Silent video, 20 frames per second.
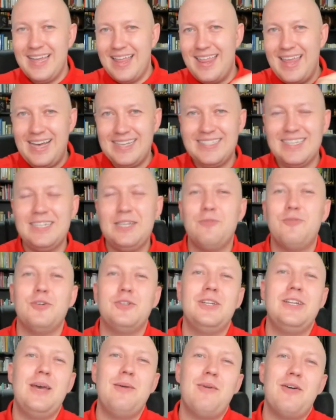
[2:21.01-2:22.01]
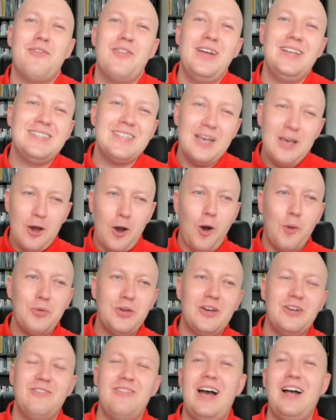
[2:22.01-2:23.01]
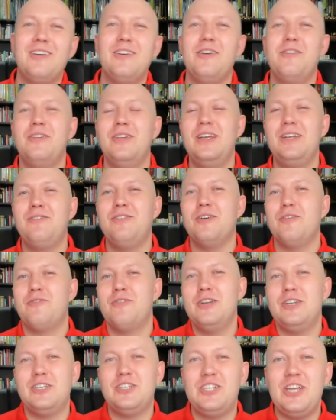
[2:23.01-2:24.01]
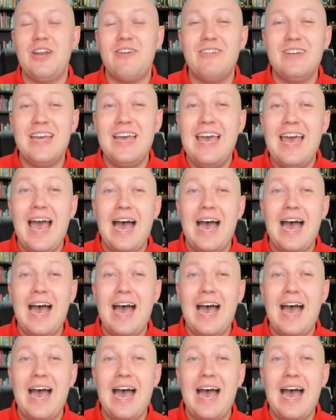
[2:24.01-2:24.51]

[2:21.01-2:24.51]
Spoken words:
Now, that's the tip for today, my friends. Hope you got value. If you did, feel free to share it.